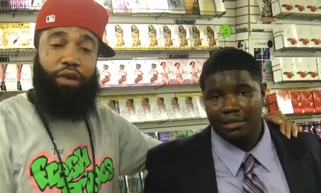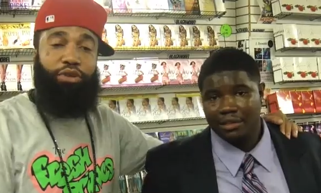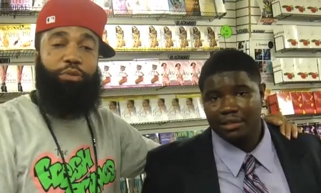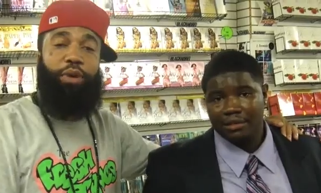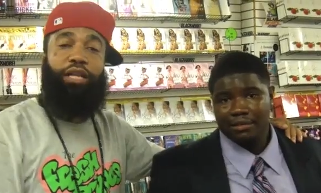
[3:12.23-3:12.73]
Speaker 1: I
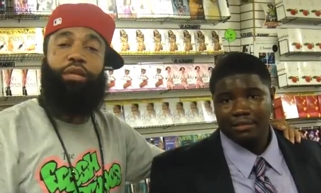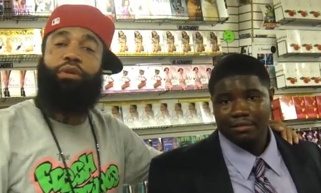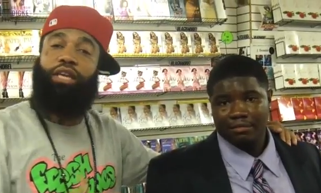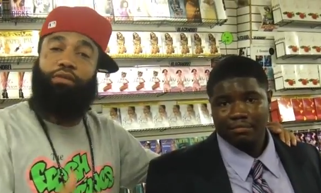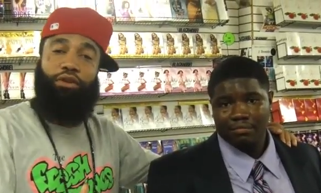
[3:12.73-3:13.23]
respect
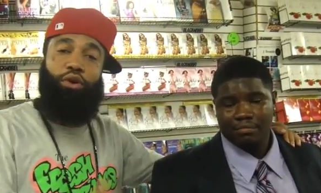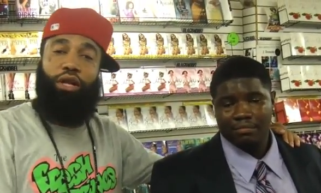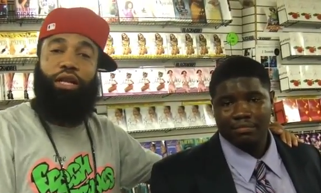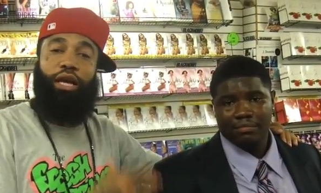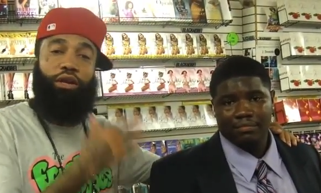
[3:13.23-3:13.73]
him, even though
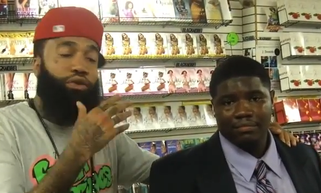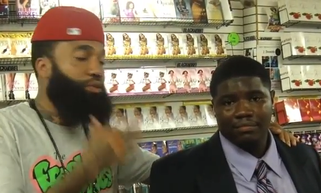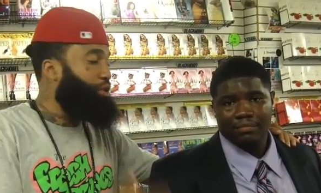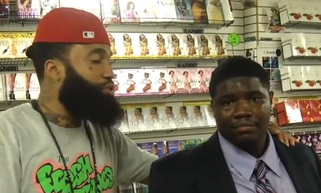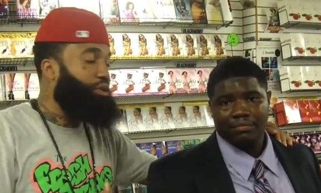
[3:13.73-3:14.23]
he looked like he on
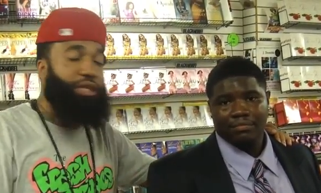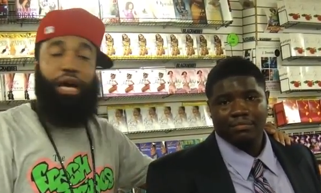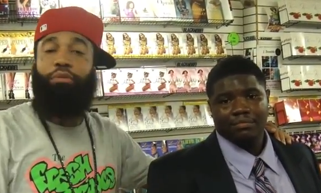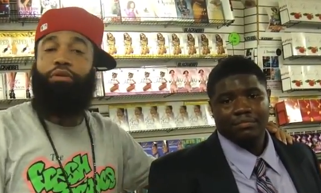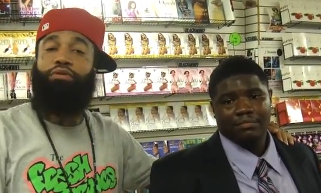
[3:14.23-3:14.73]
his way to a
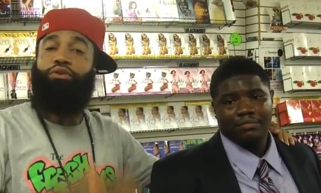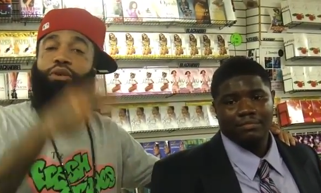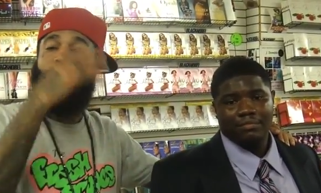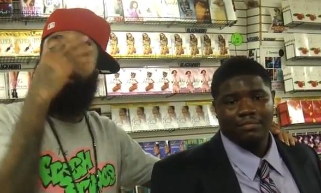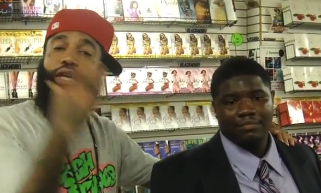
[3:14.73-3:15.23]
job interview.
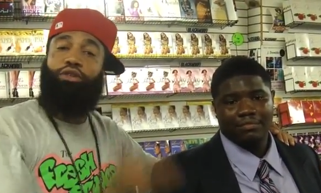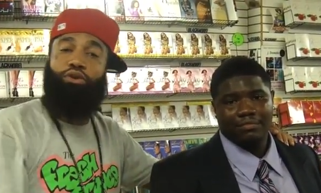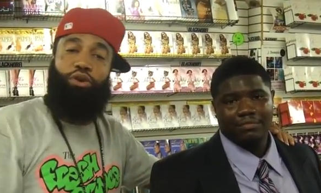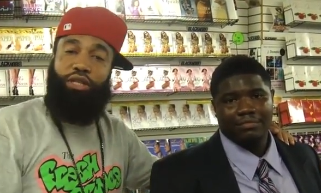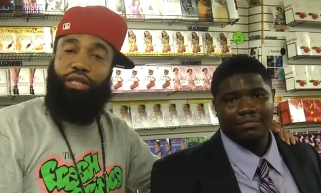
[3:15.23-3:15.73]
He
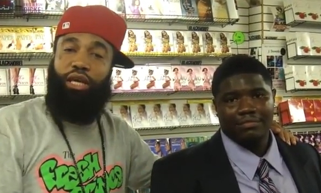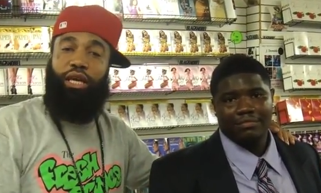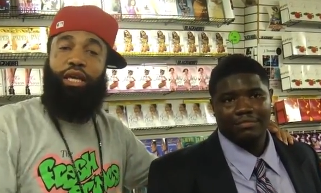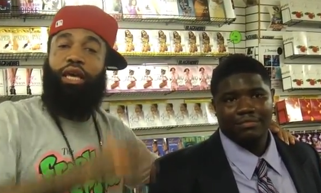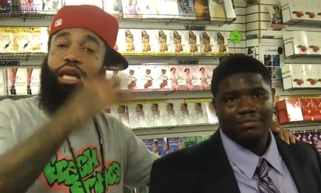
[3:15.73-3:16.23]
doing his
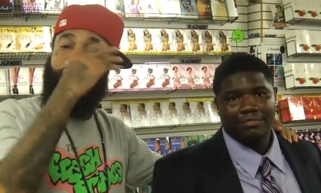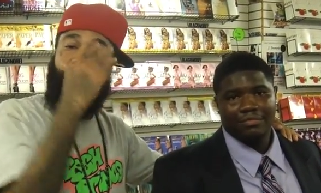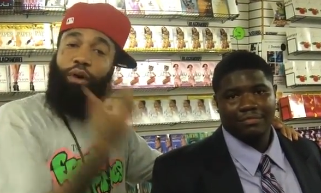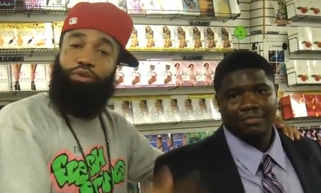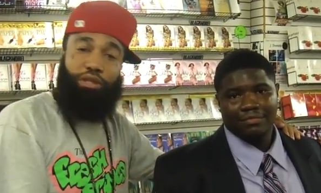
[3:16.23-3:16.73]
thing.
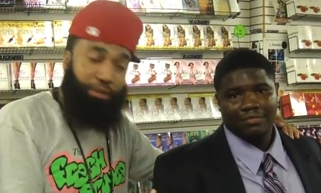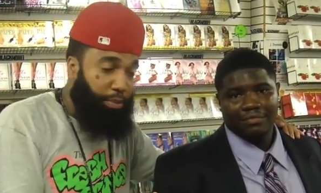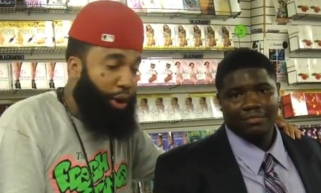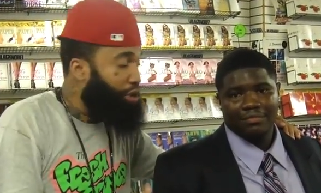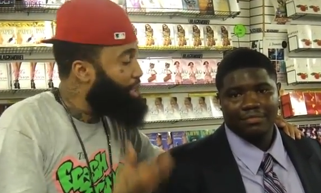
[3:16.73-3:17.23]
If I was the
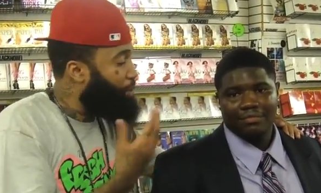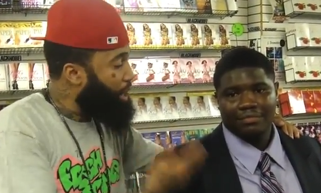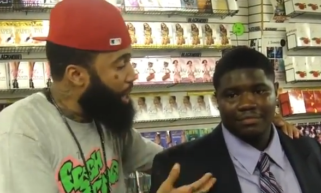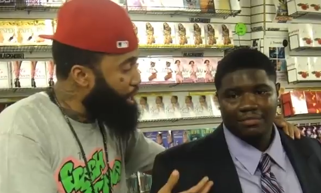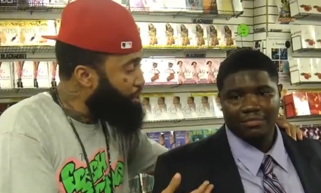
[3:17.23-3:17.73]
boss, I would
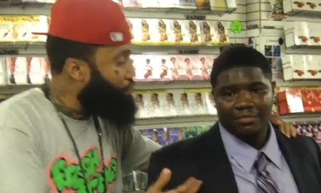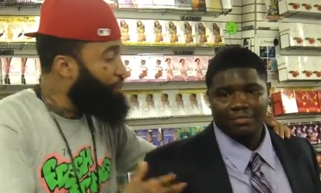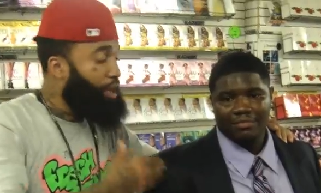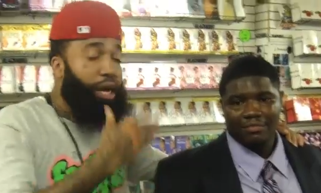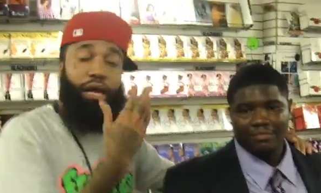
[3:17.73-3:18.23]
hire you. And